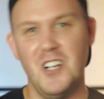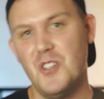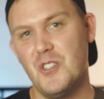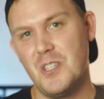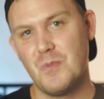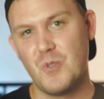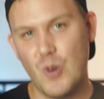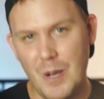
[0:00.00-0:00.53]

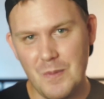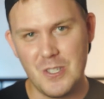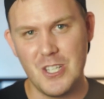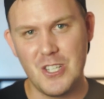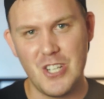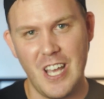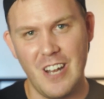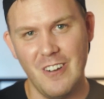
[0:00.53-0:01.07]
subscribe to
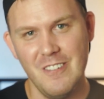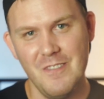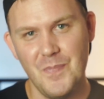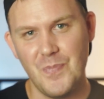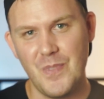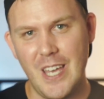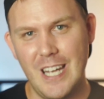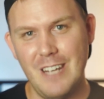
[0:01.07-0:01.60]
this channel,
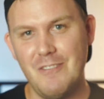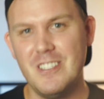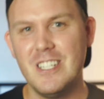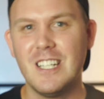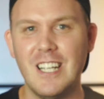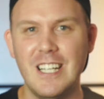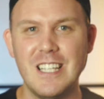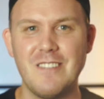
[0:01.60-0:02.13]
and if you
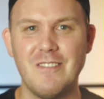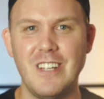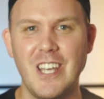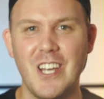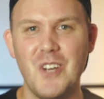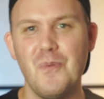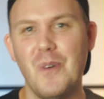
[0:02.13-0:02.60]
did like this video,